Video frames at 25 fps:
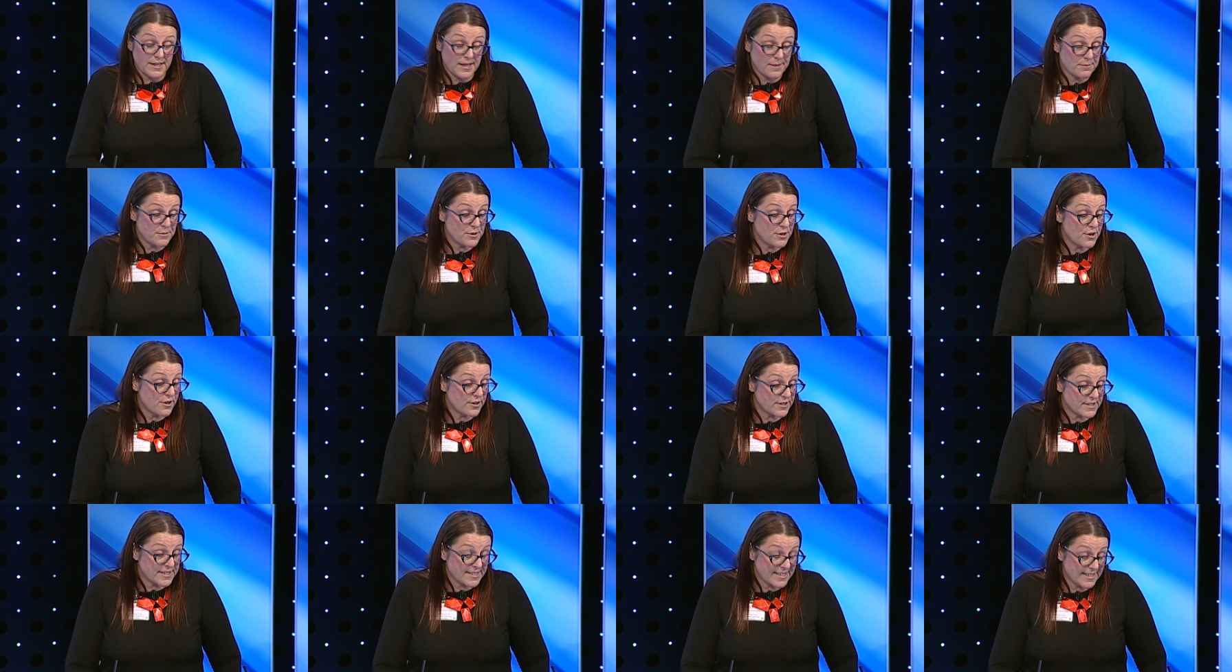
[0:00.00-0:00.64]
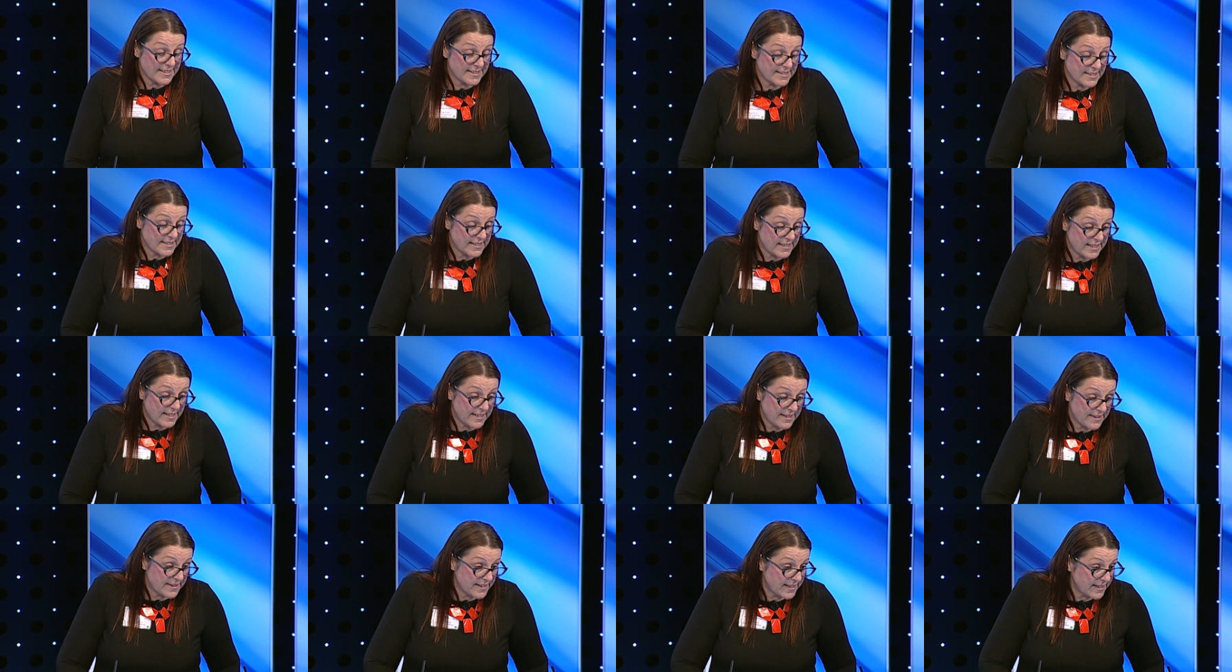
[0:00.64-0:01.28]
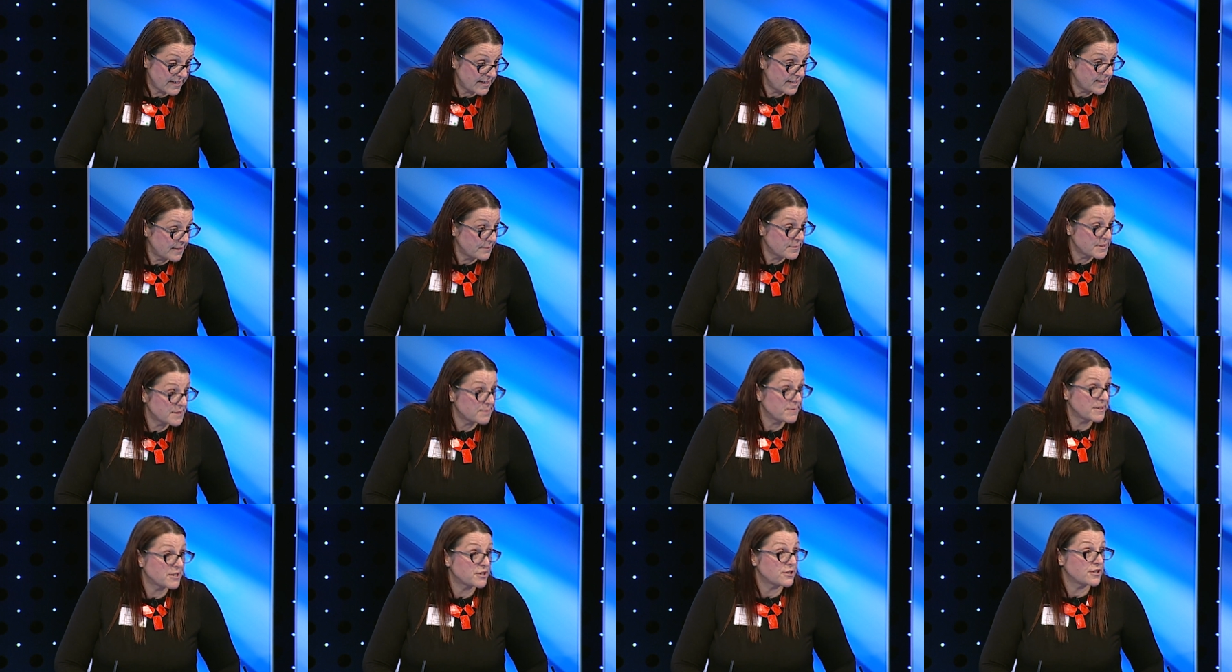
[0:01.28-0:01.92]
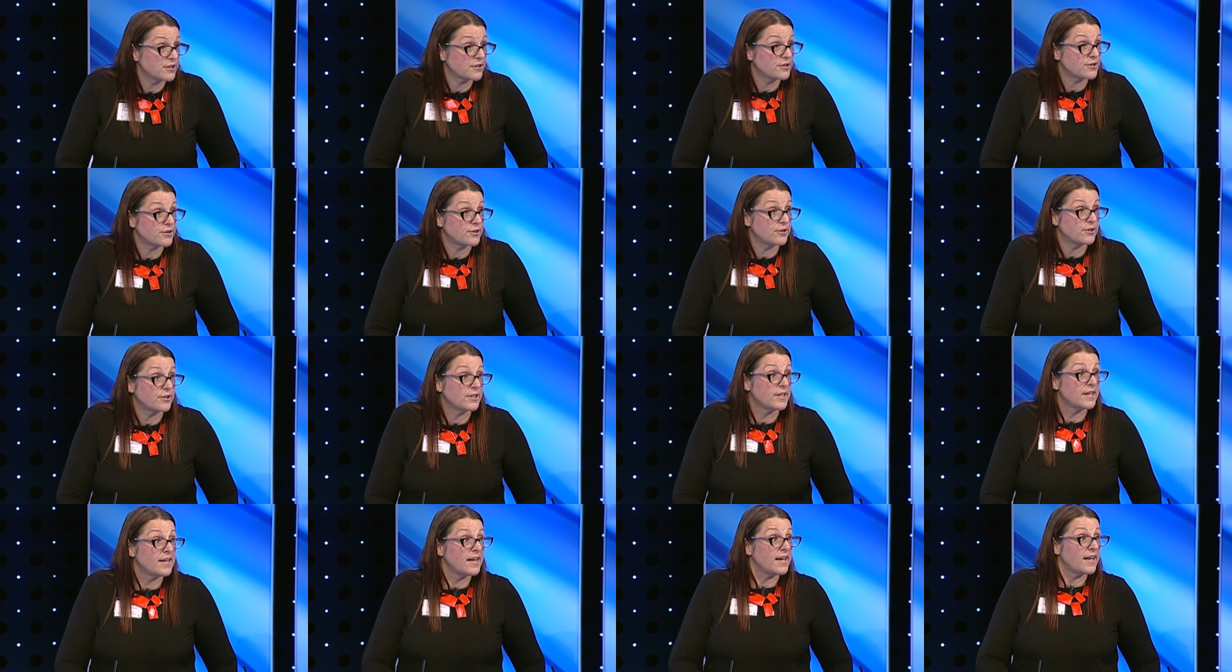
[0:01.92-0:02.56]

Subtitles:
and I'm not standing here thinking I'm special at all.